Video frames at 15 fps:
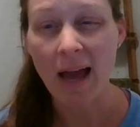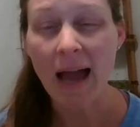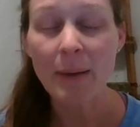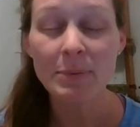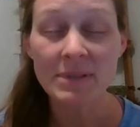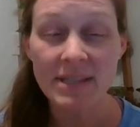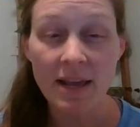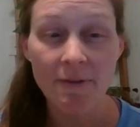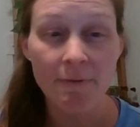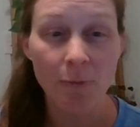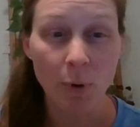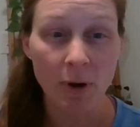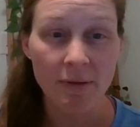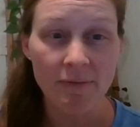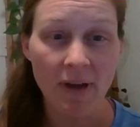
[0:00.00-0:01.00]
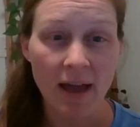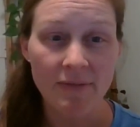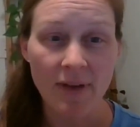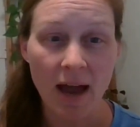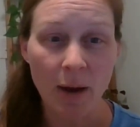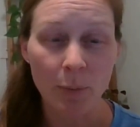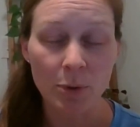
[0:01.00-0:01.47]
I would say 4 to
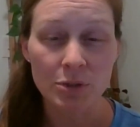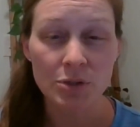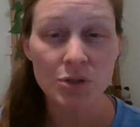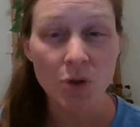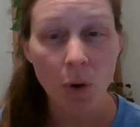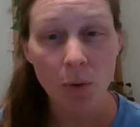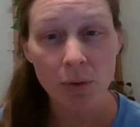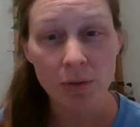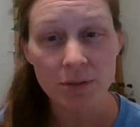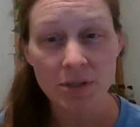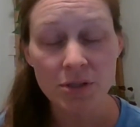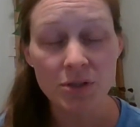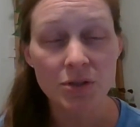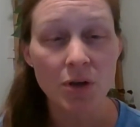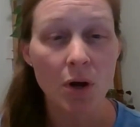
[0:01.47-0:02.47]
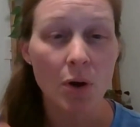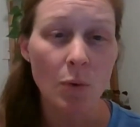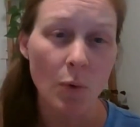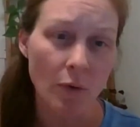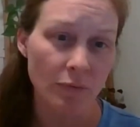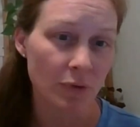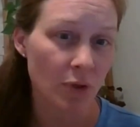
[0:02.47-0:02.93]
5 hours total to
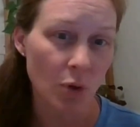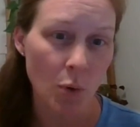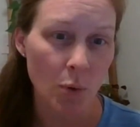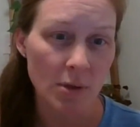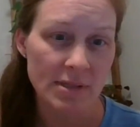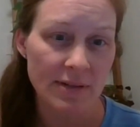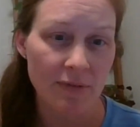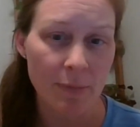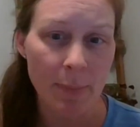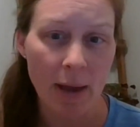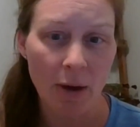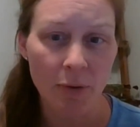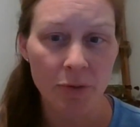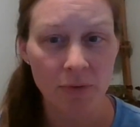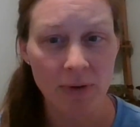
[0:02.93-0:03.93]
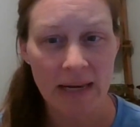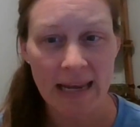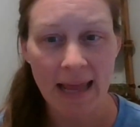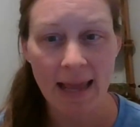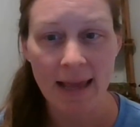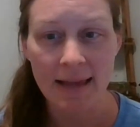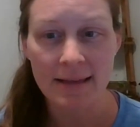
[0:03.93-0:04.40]
sew over the course of about 3
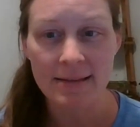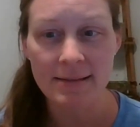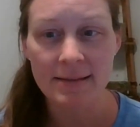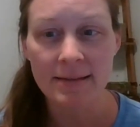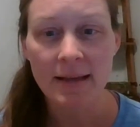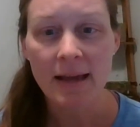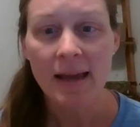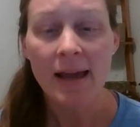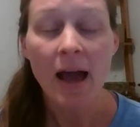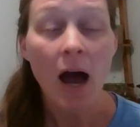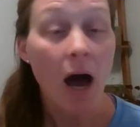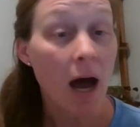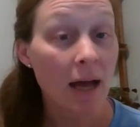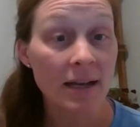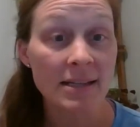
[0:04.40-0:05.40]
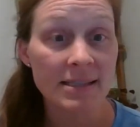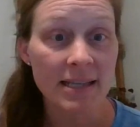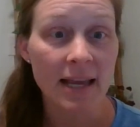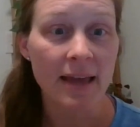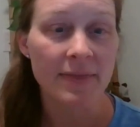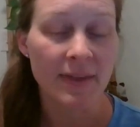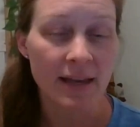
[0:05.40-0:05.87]
days.
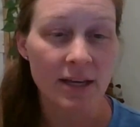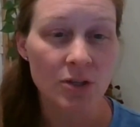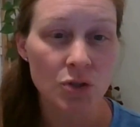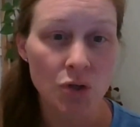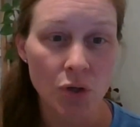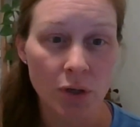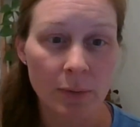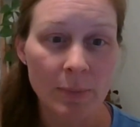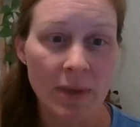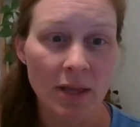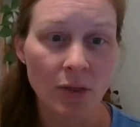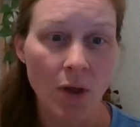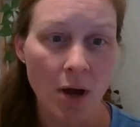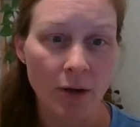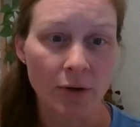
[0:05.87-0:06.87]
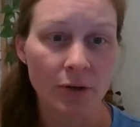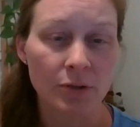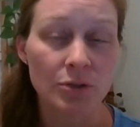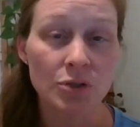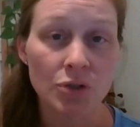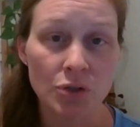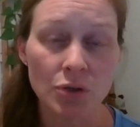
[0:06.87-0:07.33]
Honestly, I think it took me
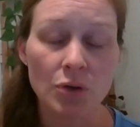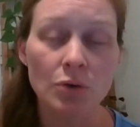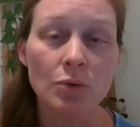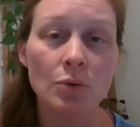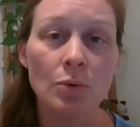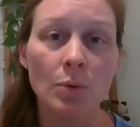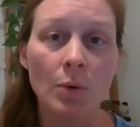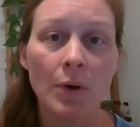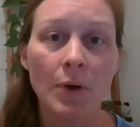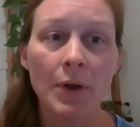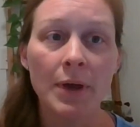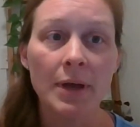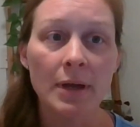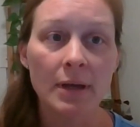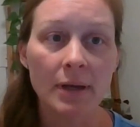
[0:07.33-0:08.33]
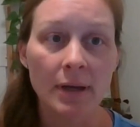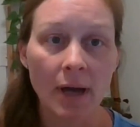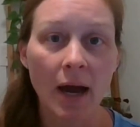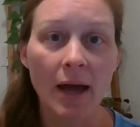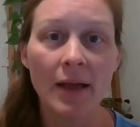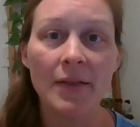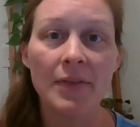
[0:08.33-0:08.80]
longer to
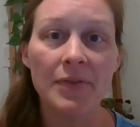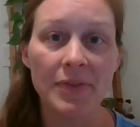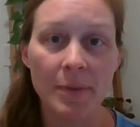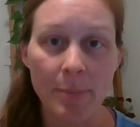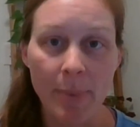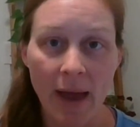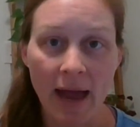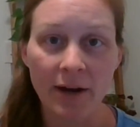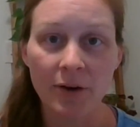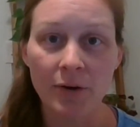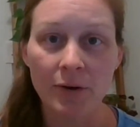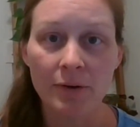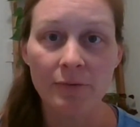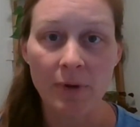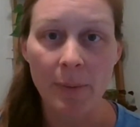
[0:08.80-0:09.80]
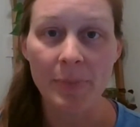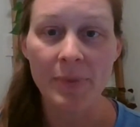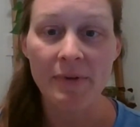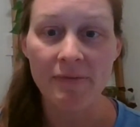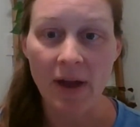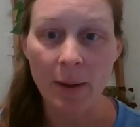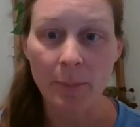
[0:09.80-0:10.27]
cut the pattern from
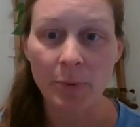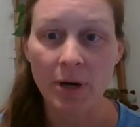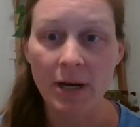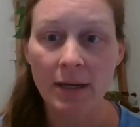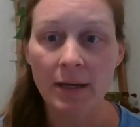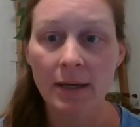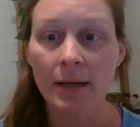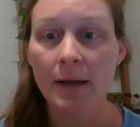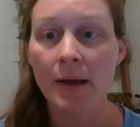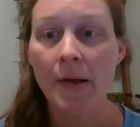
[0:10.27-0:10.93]
the fabric